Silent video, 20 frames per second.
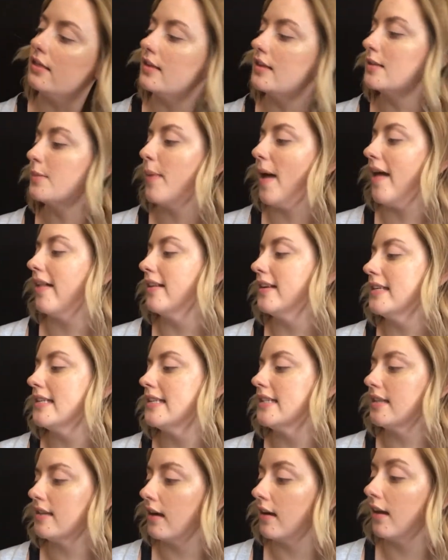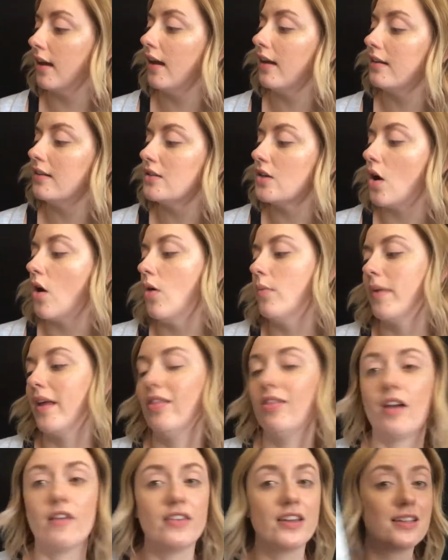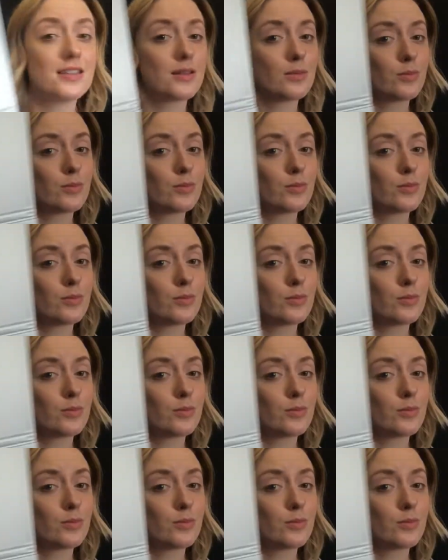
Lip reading: "This palette is dedicated to all my loving